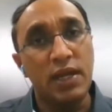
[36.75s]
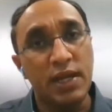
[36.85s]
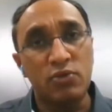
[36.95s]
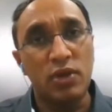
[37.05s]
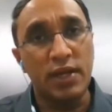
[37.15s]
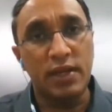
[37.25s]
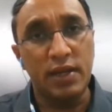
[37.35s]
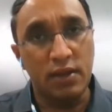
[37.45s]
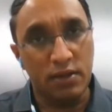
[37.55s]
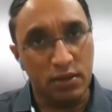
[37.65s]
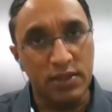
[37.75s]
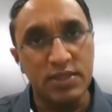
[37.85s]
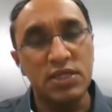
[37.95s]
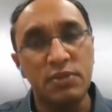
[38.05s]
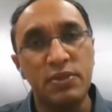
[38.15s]
electrolyte uh,
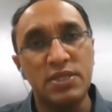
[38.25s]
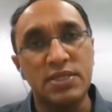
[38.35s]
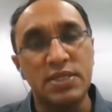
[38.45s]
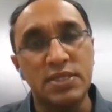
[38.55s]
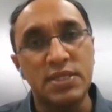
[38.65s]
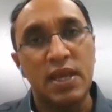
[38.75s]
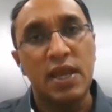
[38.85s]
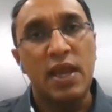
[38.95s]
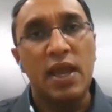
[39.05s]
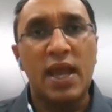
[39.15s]
disturbances,